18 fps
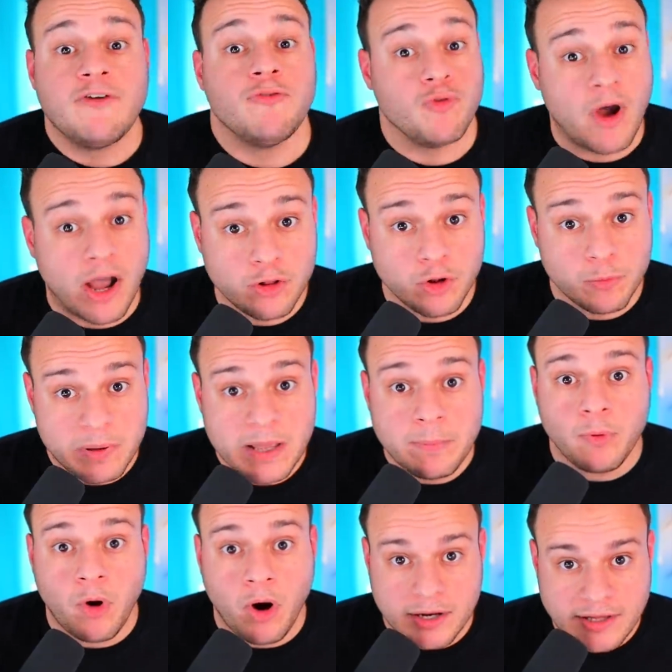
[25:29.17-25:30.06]
If regular
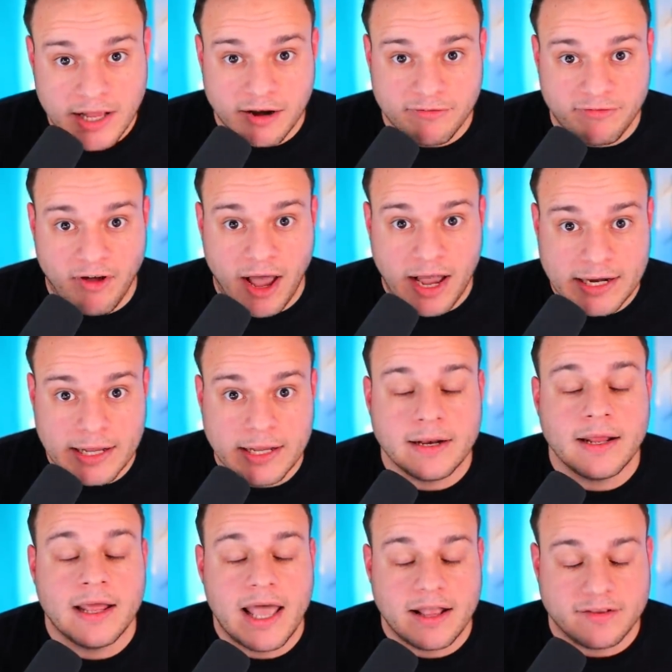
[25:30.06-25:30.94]
people are identifying
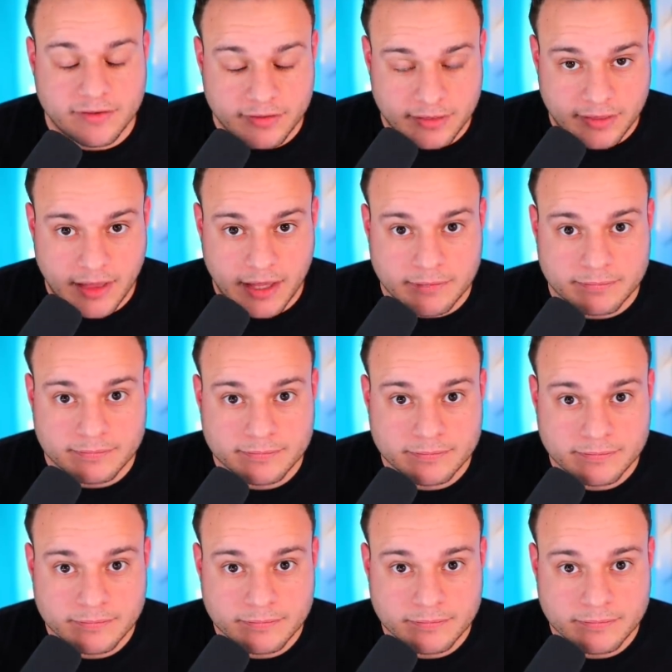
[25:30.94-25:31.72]
it, it's a thing.